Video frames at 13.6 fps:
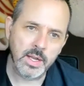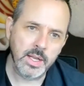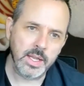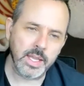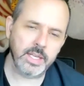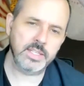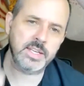that
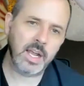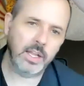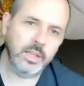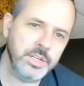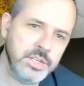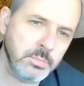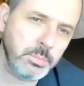
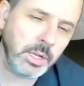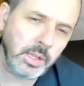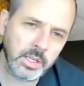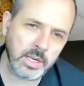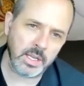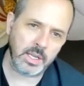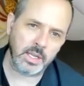
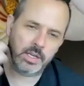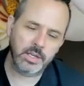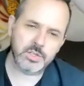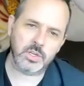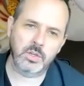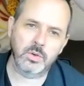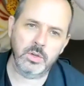intelligibility
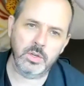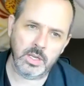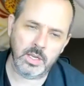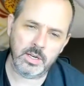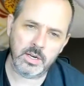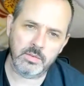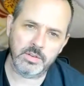is a
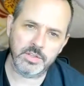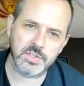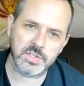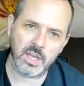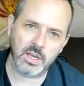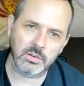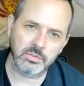good in and of
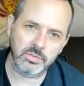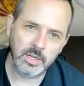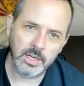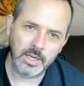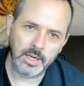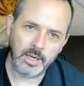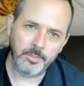itself.